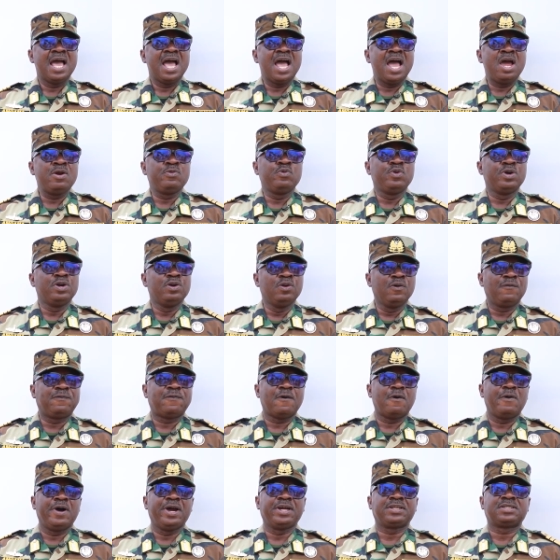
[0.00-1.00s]
and we look
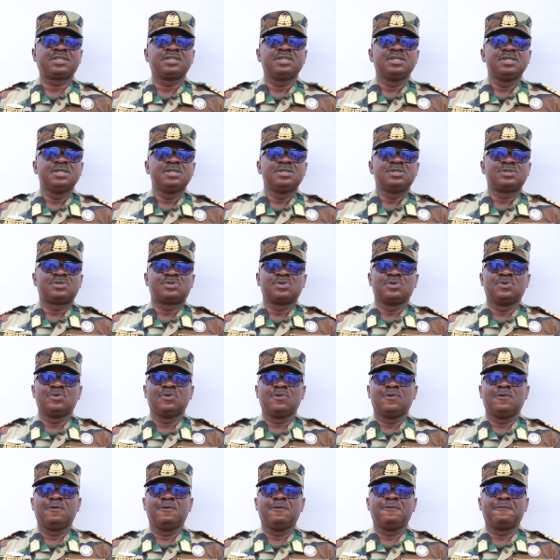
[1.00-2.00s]
forward
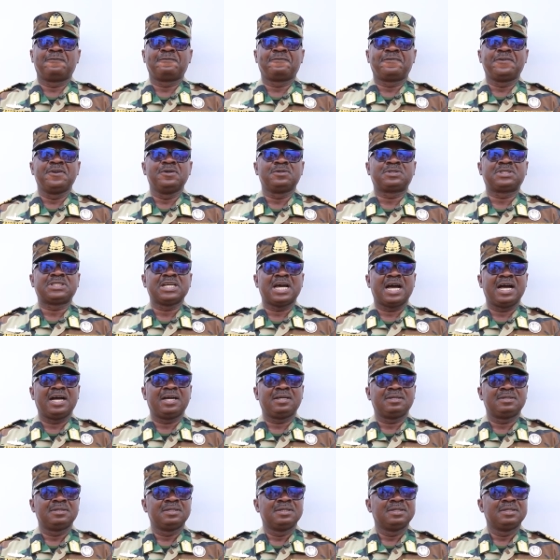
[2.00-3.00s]
to future